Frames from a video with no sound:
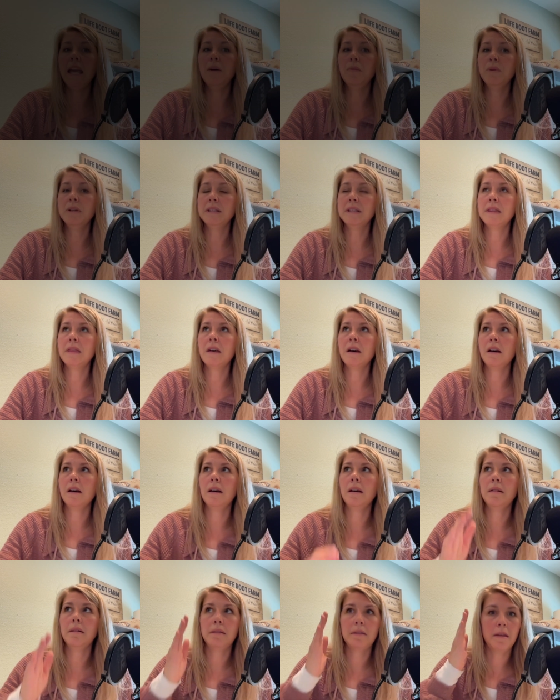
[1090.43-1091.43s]
It was
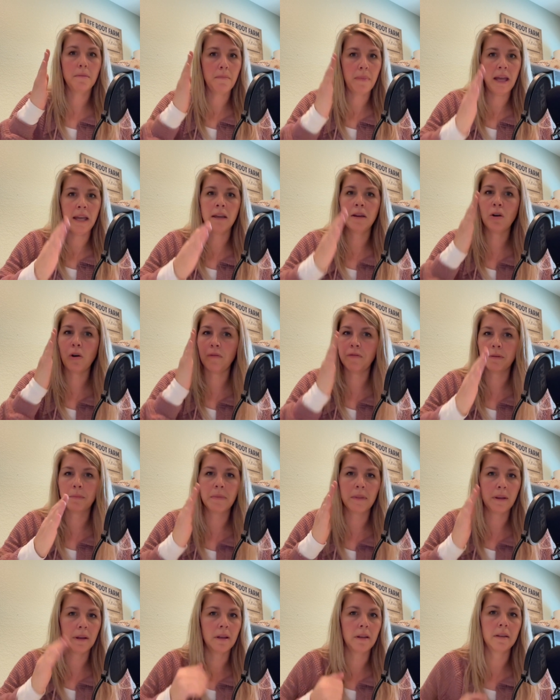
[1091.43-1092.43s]
the main goal
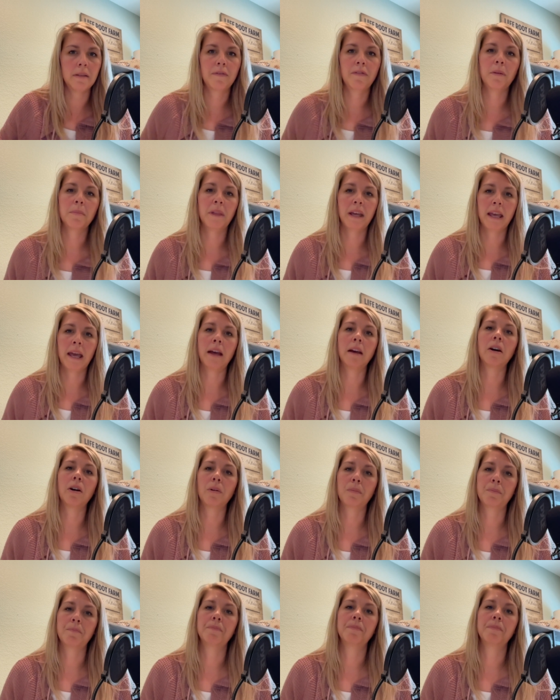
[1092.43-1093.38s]
from the get-go.